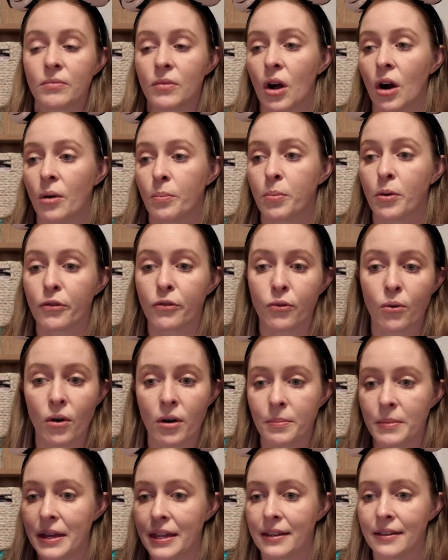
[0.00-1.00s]
are
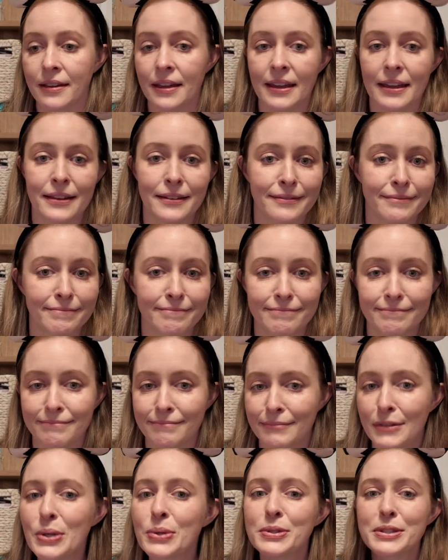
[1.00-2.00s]
performing in
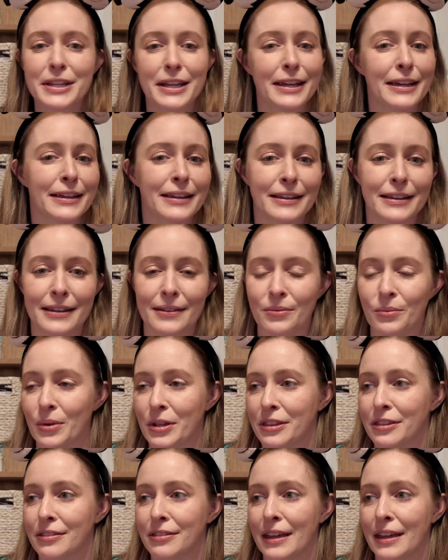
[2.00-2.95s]
music with